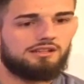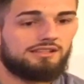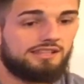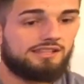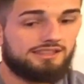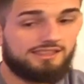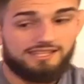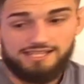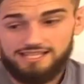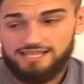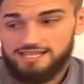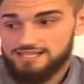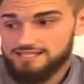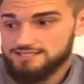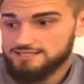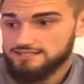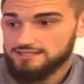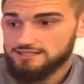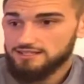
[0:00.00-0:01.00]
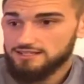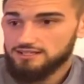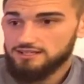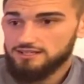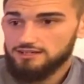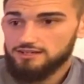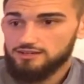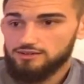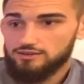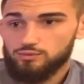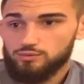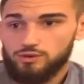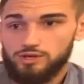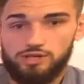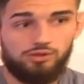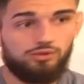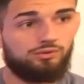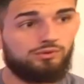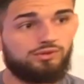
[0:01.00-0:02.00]
The thing is,
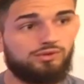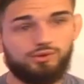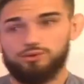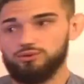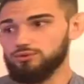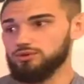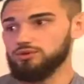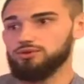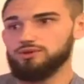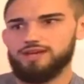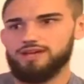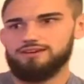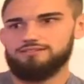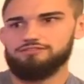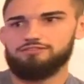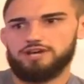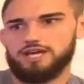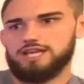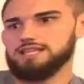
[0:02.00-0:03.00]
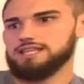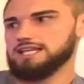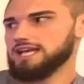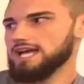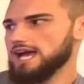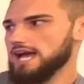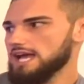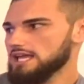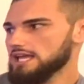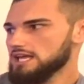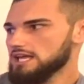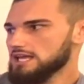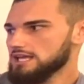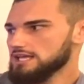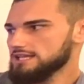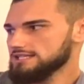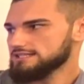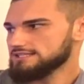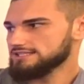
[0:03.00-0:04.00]
what do? You can't fight the guy.
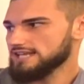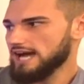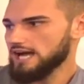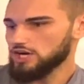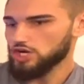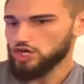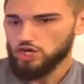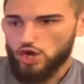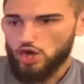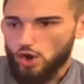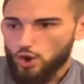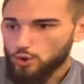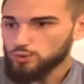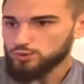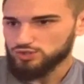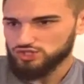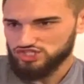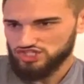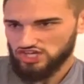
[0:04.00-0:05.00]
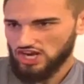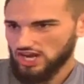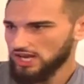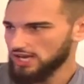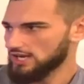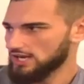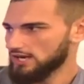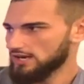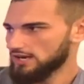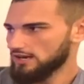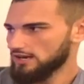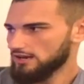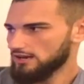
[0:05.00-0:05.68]
He's got no chin.